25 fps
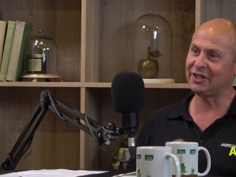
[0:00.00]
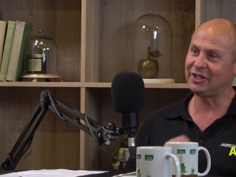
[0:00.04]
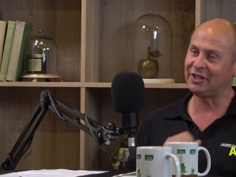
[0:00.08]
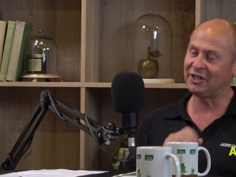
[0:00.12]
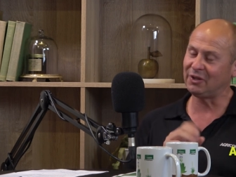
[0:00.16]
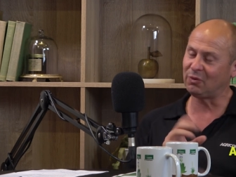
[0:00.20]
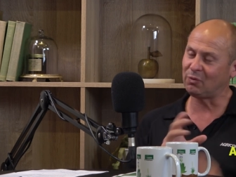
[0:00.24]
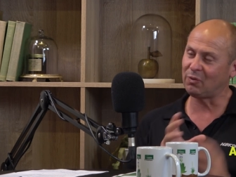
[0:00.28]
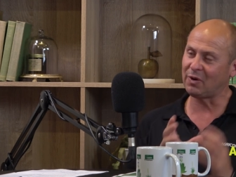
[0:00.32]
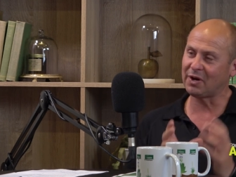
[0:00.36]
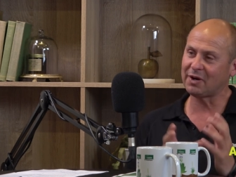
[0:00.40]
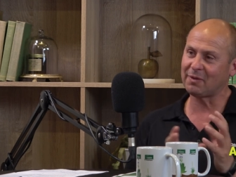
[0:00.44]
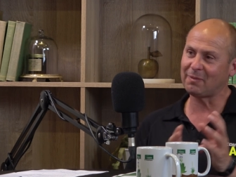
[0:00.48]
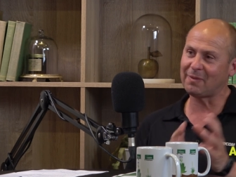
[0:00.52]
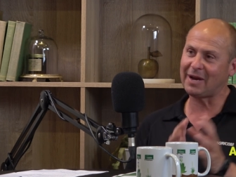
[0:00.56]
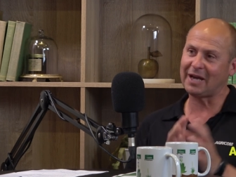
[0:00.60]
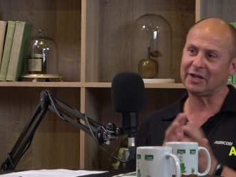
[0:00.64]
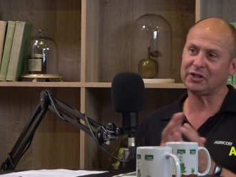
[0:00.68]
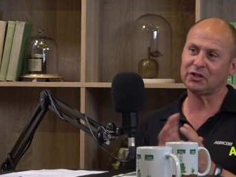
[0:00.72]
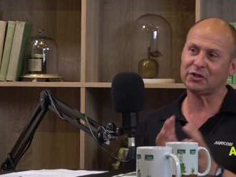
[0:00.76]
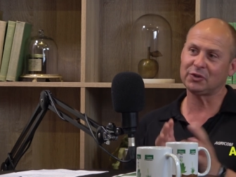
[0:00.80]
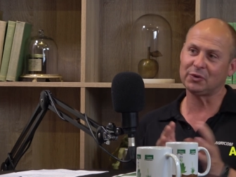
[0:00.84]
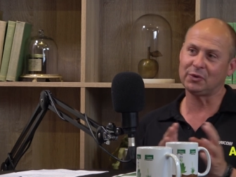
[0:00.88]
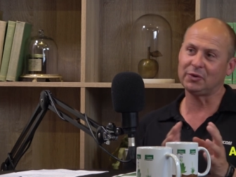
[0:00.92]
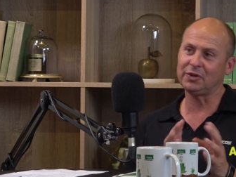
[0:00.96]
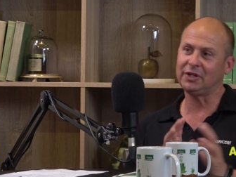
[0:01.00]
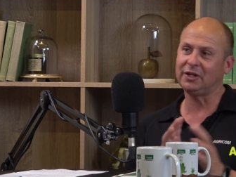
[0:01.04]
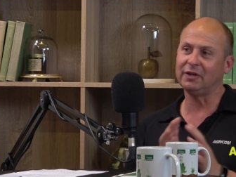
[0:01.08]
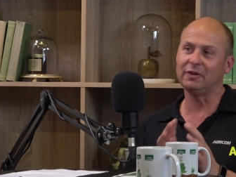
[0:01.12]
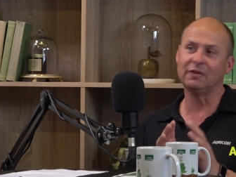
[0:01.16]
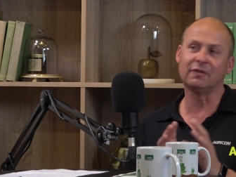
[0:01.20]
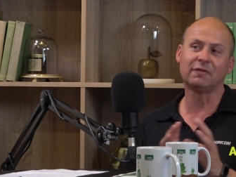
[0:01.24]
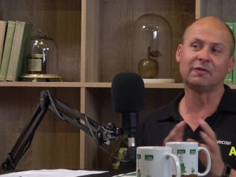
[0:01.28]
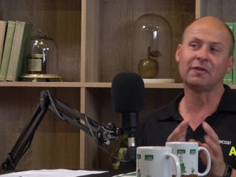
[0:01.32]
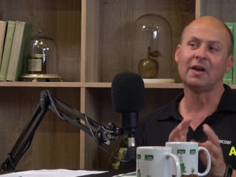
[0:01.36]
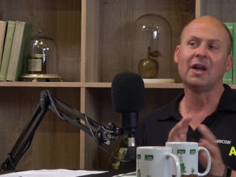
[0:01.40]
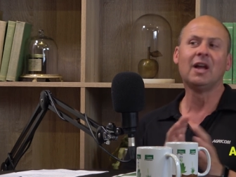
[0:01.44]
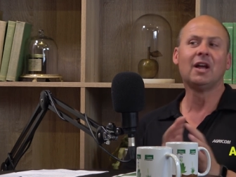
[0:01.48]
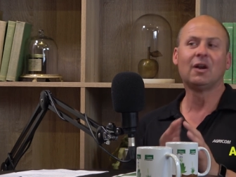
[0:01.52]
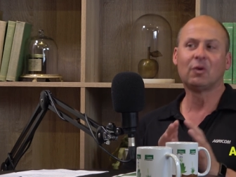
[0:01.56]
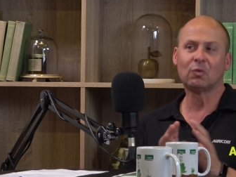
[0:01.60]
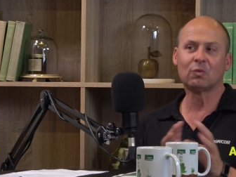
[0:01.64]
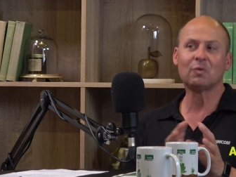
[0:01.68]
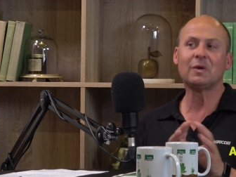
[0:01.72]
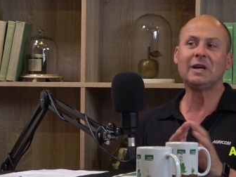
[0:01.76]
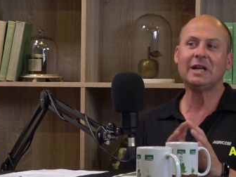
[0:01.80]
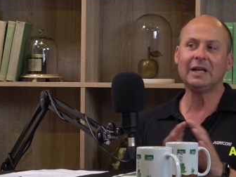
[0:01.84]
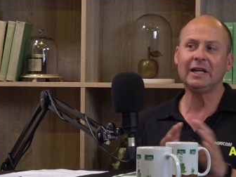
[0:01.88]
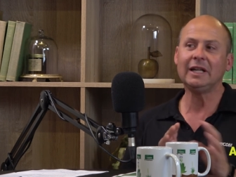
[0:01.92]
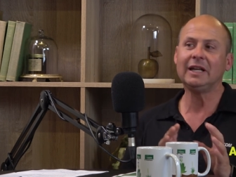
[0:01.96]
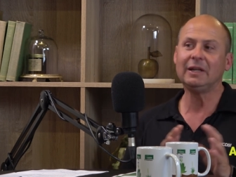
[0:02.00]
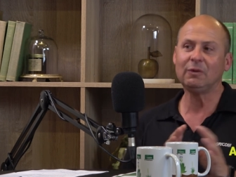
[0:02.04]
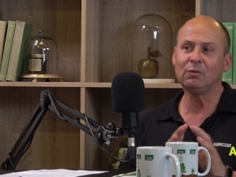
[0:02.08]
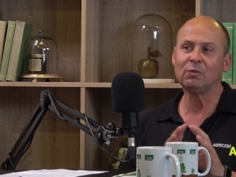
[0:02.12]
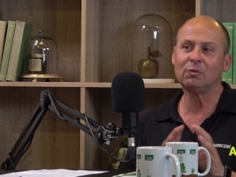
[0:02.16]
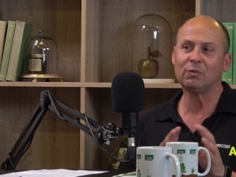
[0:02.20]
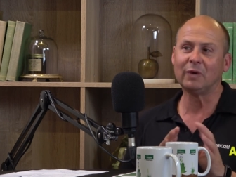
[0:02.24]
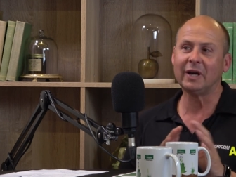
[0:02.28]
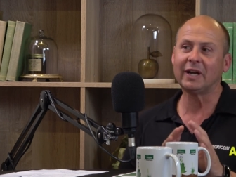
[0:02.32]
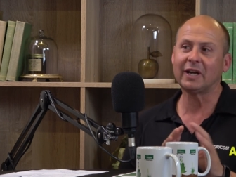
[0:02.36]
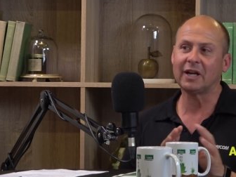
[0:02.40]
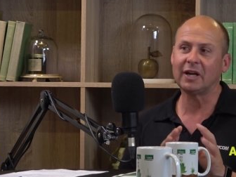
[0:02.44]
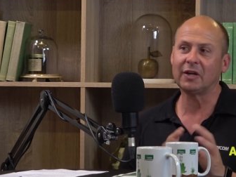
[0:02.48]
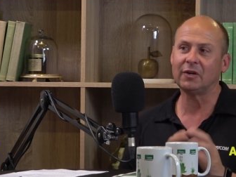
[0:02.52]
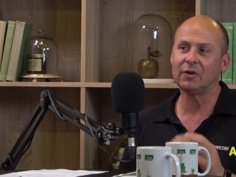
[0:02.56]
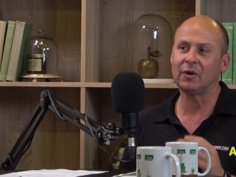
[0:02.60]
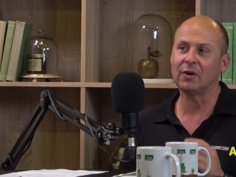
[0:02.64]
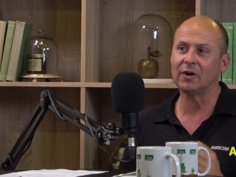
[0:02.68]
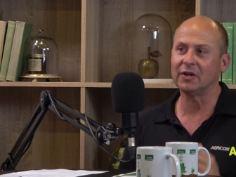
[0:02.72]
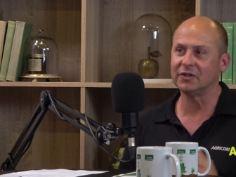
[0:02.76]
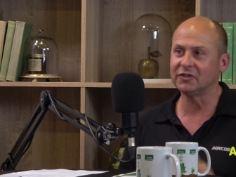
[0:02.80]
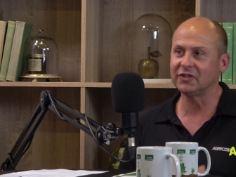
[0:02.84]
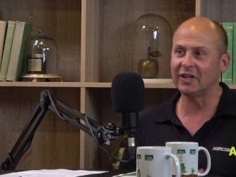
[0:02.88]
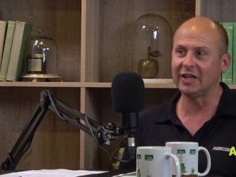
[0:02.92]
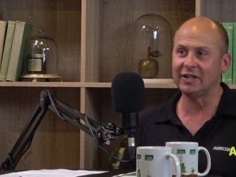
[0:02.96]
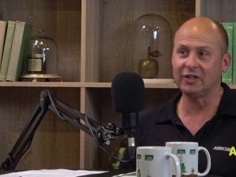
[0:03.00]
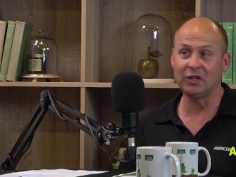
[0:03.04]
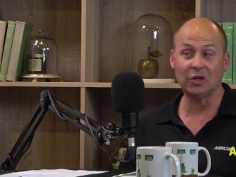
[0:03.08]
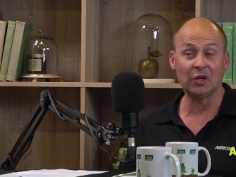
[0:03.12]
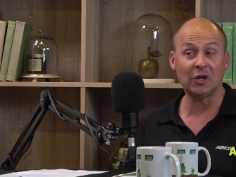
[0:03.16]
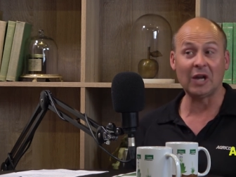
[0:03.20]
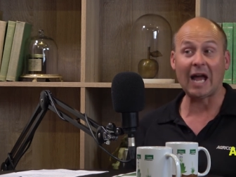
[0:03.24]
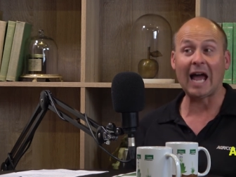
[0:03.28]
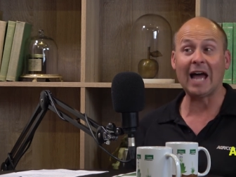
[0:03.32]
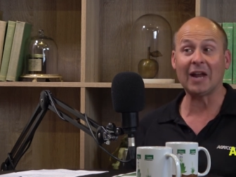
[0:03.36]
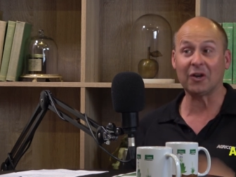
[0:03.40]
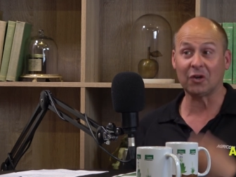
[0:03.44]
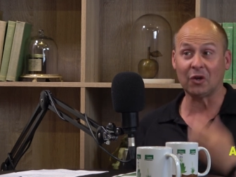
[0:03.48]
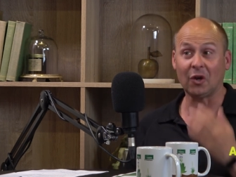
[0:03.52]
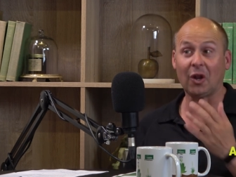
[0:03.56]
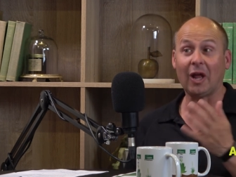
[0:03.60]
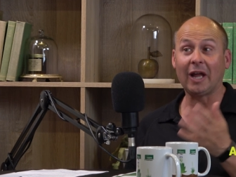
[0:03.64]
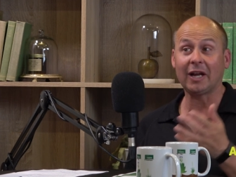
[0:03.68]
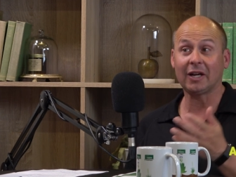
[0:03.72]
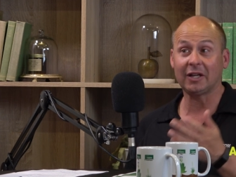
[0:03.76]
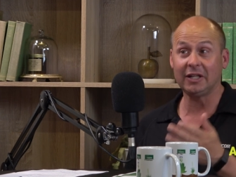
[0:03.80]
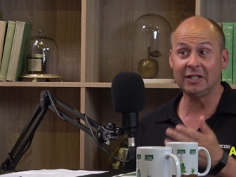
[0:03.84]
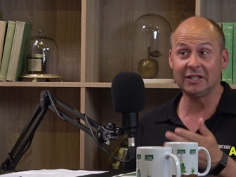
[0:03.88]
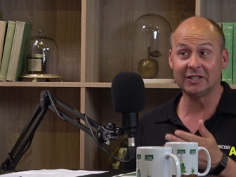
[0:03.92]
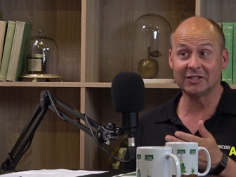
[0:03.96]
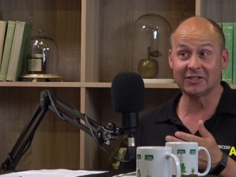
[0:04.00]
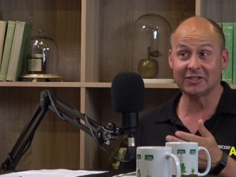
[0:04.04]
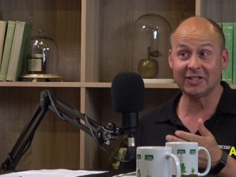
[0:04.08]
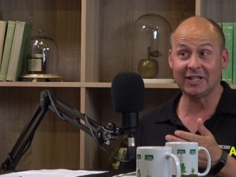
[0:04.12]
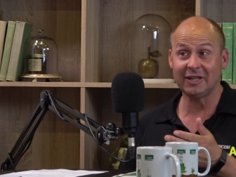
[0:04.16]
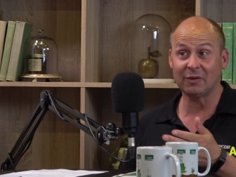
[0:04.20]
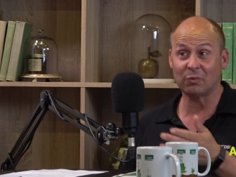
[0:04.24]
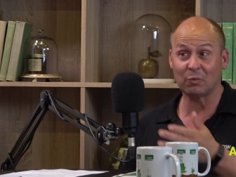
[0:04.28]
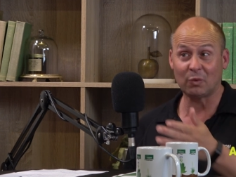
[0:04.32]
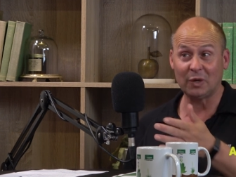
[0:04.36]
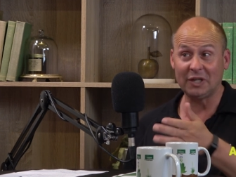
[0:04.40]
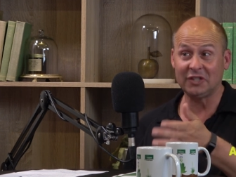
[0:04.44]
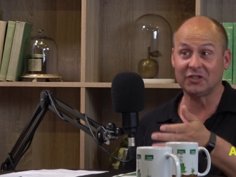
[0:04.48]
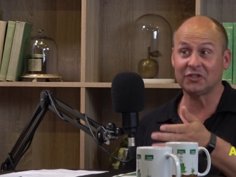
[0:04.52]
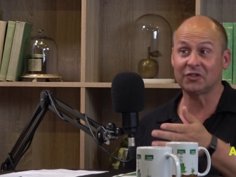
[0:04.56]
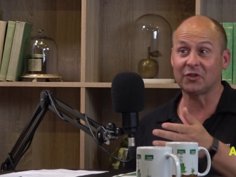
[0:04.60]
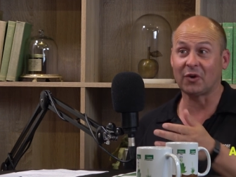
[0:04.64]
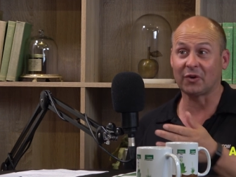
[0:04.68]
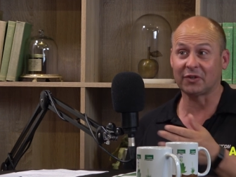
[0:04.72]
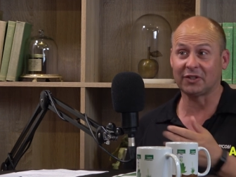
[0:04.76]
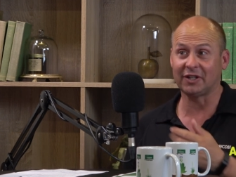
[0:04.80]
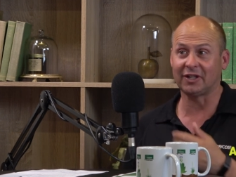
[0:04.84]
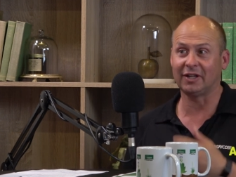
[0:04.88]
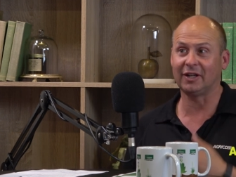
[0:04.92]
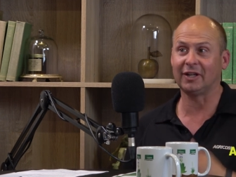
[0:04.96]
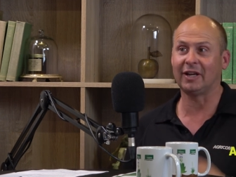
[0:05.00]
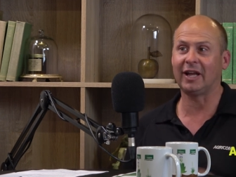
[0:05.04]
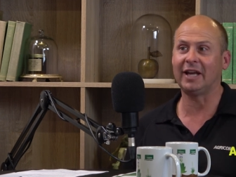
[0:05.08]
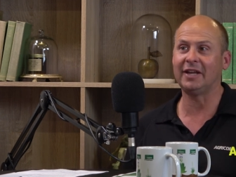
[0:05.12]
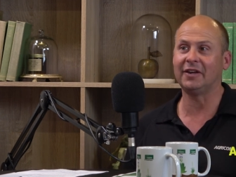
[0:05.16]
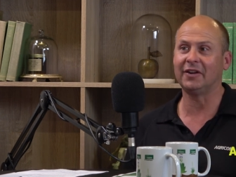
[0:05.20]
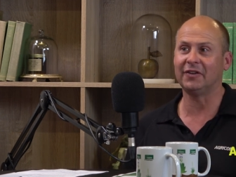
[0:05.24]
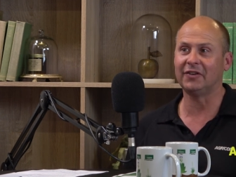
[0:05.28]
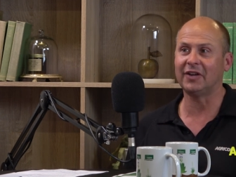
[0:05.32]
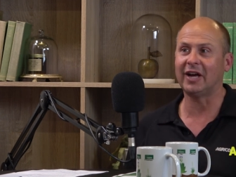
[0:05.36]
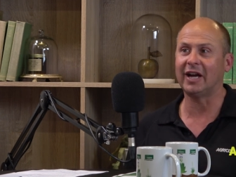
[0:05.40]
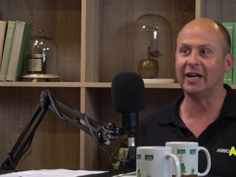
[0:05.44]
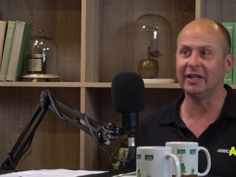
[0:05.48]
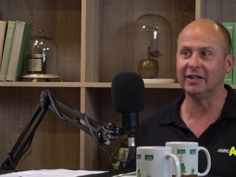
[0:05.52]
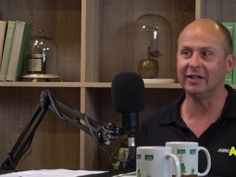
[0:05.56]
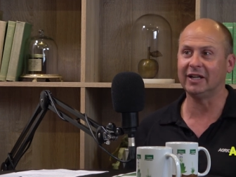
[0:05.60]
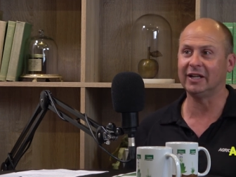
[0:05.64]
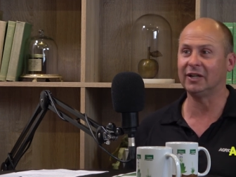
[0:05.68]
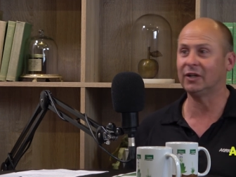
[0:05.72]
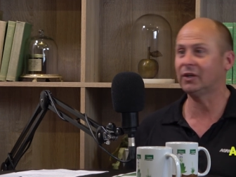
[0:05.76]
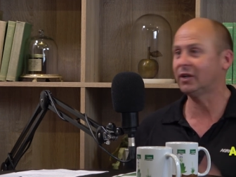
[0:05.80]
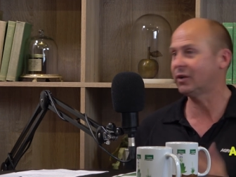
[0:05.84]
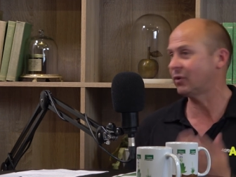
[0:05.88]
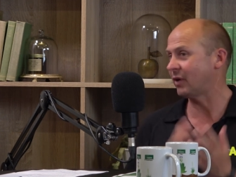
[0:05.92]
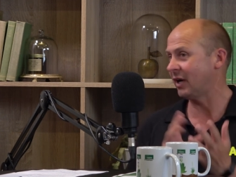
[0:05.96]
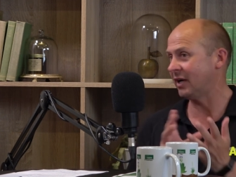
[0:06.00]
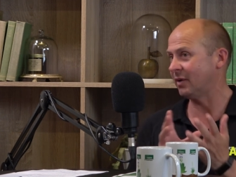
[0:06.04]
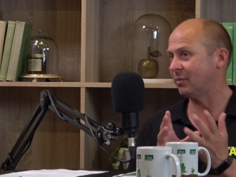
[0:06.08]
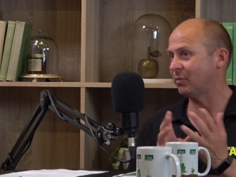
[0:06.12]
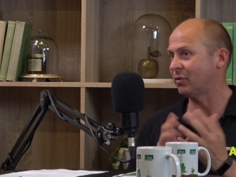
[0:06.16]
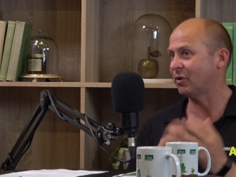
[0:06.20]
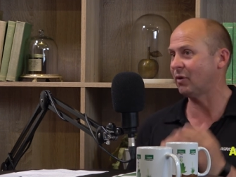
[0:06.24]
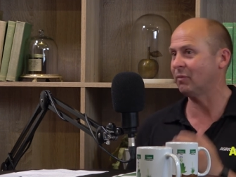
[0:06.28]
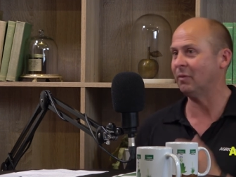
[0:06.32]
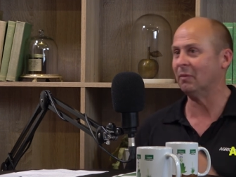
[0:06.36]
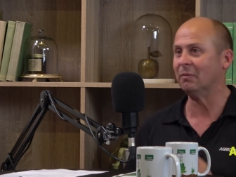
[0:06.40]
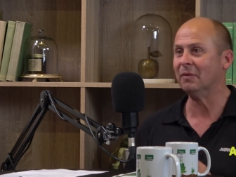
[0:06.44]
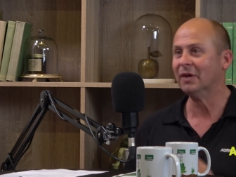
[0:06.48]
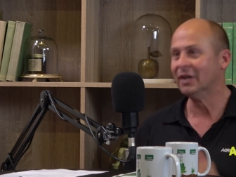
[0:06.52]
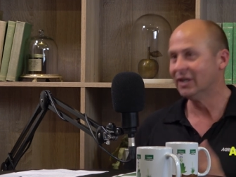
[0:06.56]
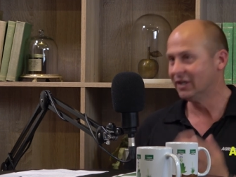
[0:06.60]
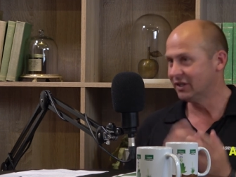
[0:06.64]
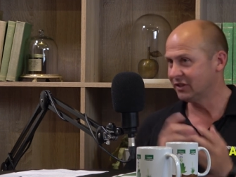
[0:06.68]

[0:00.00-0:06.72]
you want to make sure you've really recognised that you're unlikely to see it restocked at a later date and create a problem.